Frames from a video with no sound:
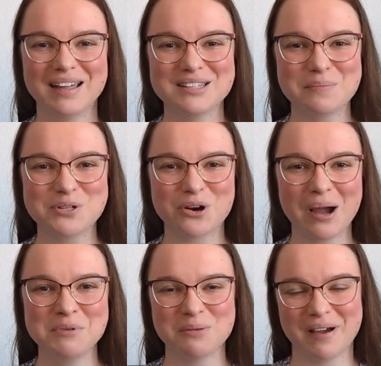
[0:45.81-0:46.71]
And
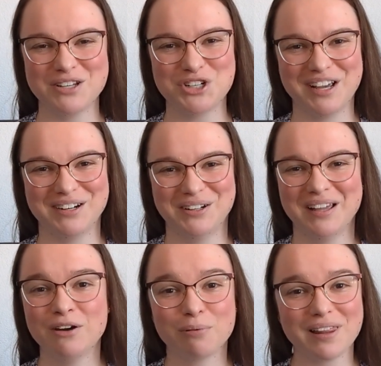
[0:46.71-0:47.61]
subscribe to my channel,
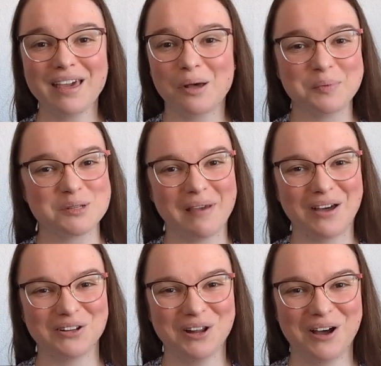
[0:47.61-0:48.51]
it really helps me
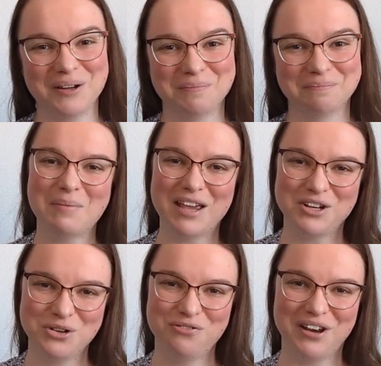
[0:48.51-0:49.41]
out a lot. I
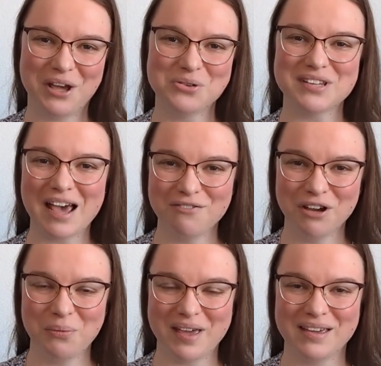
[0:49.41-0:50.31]
make new videos
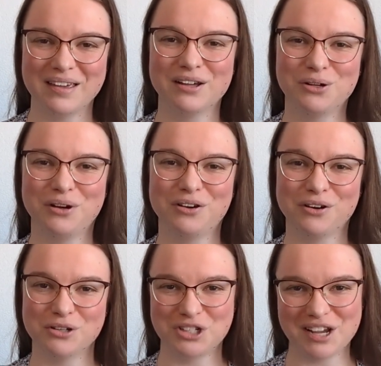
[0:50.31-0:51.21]
every week, including
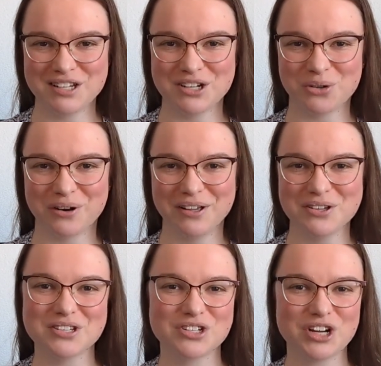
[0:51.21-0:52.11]
crochet
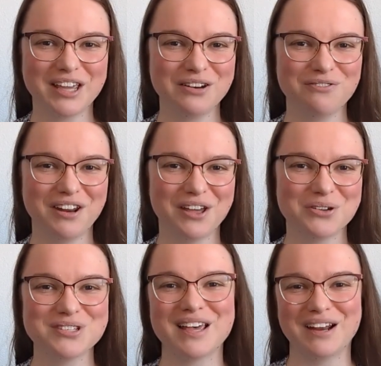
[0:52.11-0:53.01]
tutorials, check-in
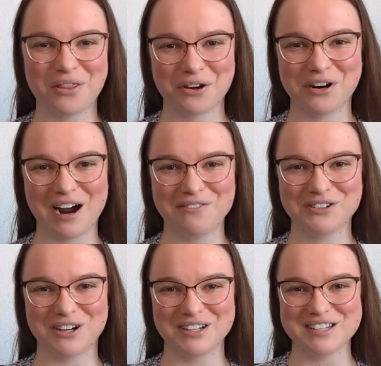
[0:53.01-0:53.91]
videos, and other
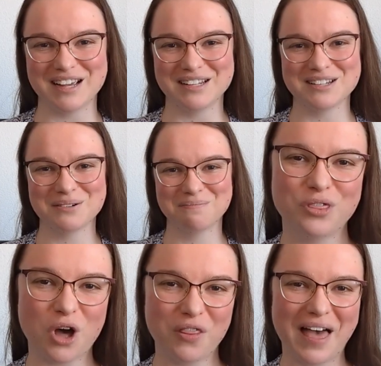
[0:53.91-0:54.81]
craft content.
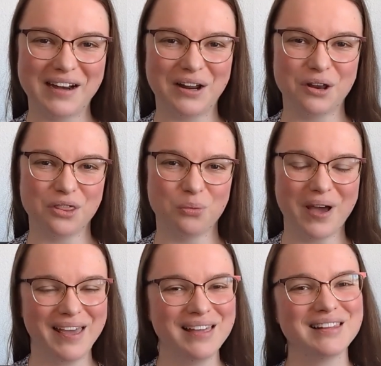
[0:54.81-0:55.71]
With all that out of the
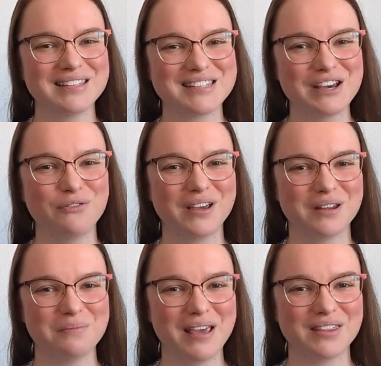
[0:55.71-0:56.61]
way, let's see if we
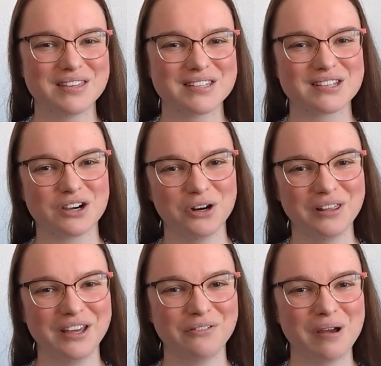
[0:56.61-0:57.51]
can make this
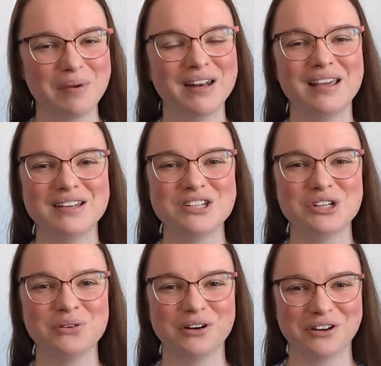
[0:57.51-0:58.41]
curling ribbon
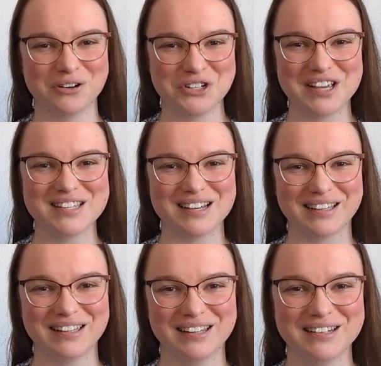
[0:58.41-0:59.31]
into a crochet
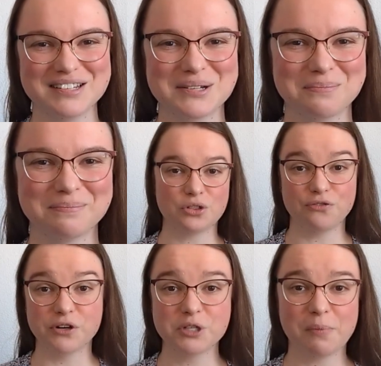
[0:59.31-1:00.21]
succulent. So the
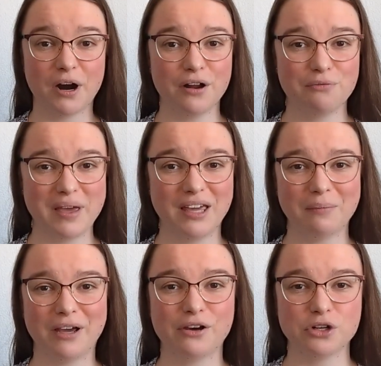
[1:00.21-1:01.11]
first part of making
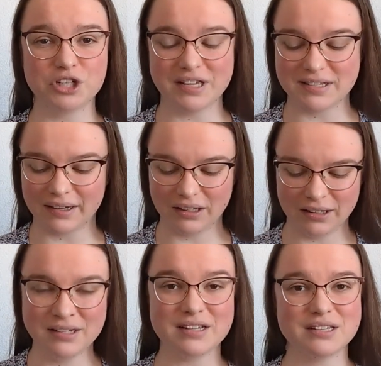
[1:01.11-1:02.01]
my crochet
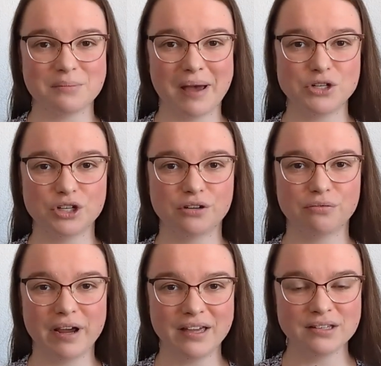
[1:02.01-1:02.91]
succulent is a magic
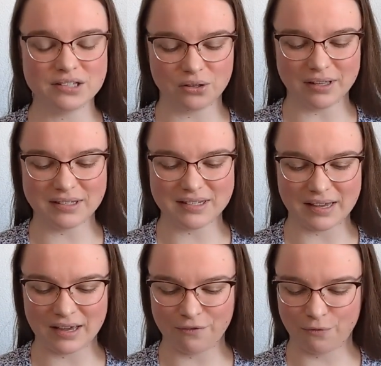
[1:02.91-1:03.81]
ring, so let's
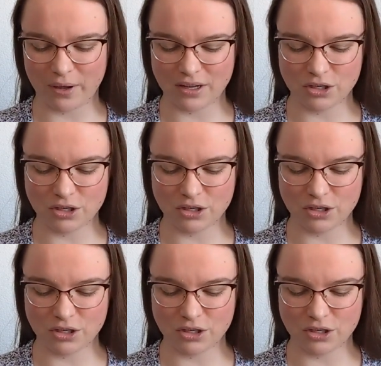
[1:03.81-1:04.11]
see if we